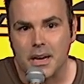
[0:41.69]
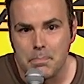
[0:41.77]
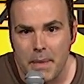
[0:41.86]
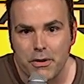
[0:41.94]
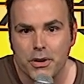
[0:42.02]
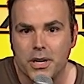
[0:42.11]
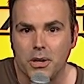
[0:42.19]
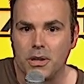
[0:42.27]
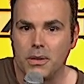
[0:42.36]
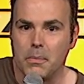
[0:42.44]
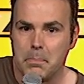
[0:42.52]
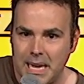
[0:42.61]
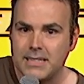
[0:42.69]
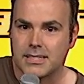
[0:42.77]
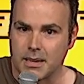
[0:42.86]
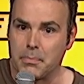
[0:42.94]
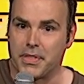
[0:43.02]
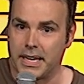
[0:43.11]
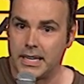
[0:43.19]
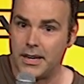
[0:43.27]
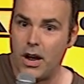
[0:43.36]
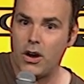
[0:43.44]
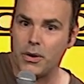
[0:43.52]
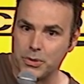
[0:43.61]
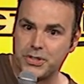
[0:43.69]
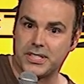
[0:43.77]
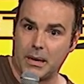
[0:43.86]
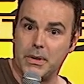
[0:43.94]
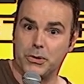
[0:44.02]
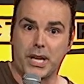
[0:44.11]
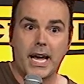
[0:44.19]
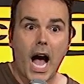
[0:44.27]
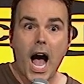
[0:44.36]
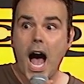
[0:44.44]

a miracle meant something, you know? It was something, it was like,